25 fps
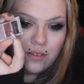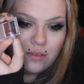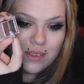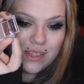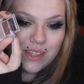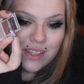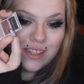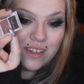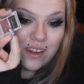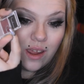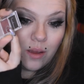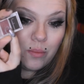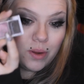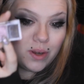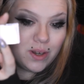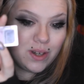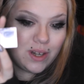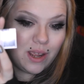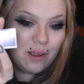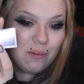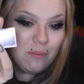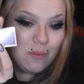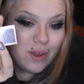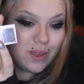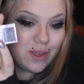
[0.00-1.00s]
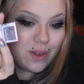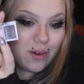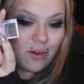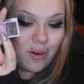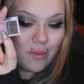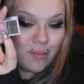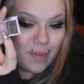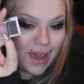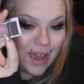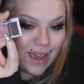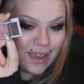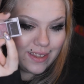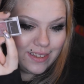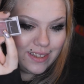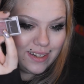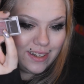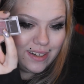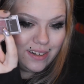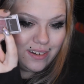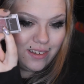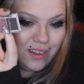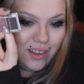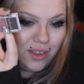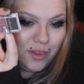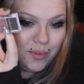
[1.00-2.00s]
it was stubborn and wouldn't go on my
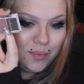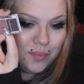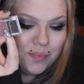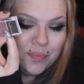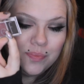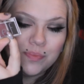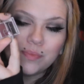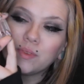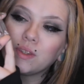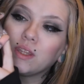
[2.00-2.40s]
eyelid at all.